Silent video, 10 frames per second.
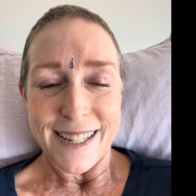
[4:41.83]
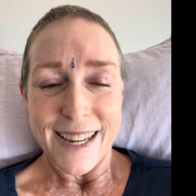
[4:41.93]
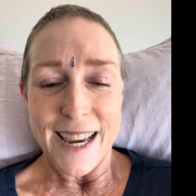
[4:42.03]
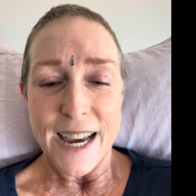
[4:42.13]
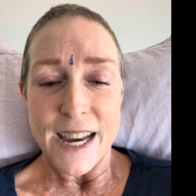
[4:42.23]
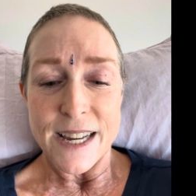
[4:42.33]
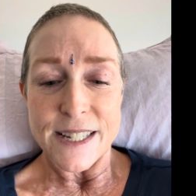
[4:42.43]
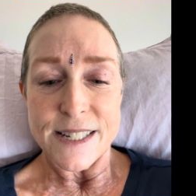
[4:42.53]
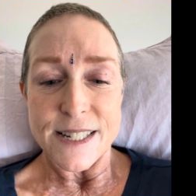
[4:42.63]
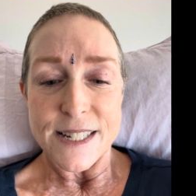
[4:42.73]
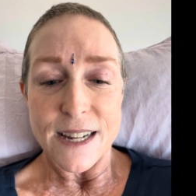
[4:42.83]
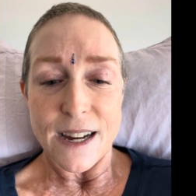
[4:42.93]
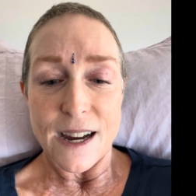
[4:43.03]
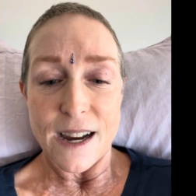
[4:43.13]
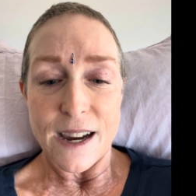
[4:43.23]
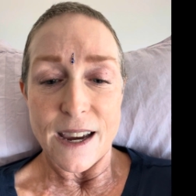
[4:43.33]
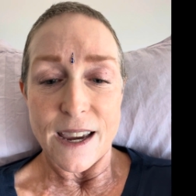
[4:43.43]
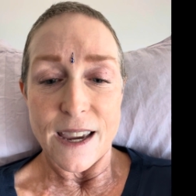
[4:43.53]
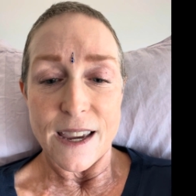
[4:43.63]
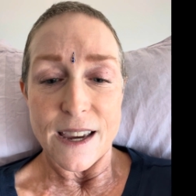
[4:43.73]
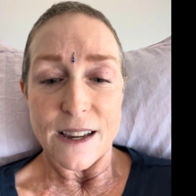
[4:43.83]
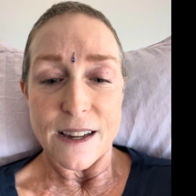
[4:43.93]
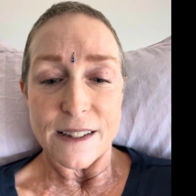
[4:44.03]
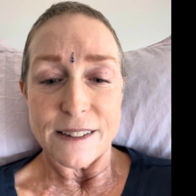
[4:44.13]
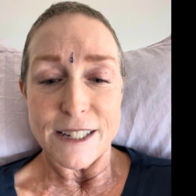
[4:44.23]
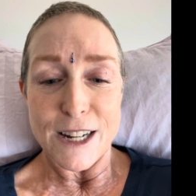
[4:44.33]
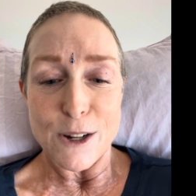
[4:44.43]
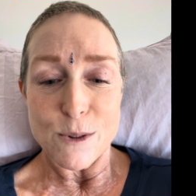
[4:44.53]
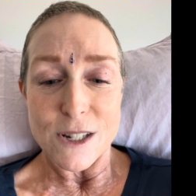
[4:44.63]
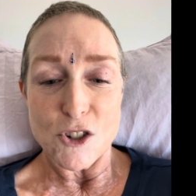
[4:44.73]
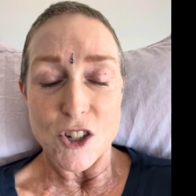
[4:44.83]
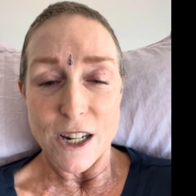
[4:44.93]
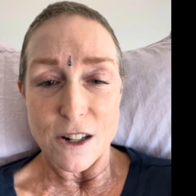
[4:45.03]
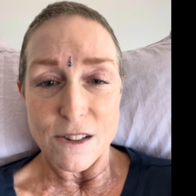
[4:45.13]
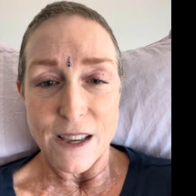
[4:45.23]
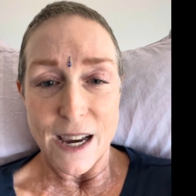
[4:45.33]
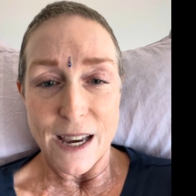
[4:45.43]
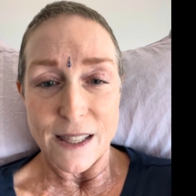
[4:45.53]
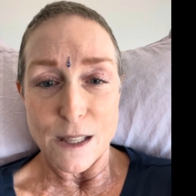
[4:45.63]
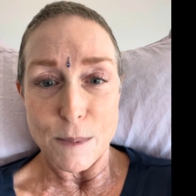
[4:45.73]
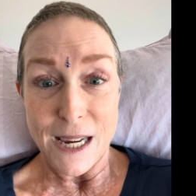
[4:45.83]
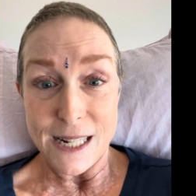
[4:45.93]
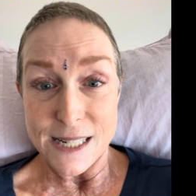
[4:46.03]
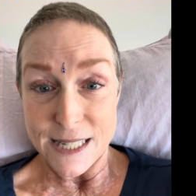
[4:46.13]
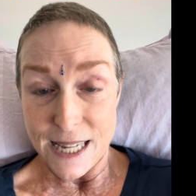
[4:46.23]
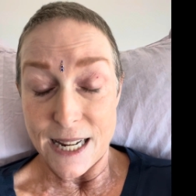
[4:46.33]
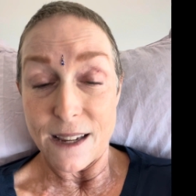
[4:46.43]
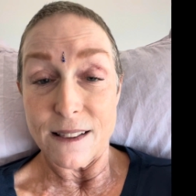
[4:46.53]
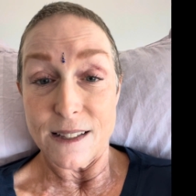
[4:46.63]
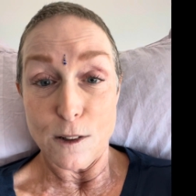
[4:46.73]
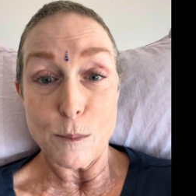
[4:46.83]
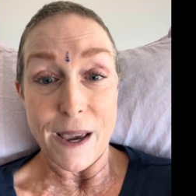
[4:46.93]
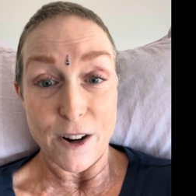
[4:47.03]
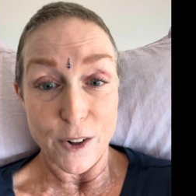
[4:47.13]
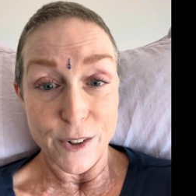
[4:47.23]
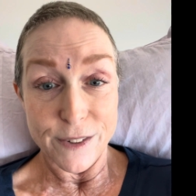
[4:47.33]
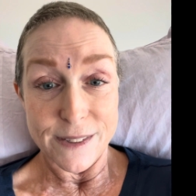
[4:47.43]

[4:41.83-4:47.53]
And I, can share that the pain is getting a little better.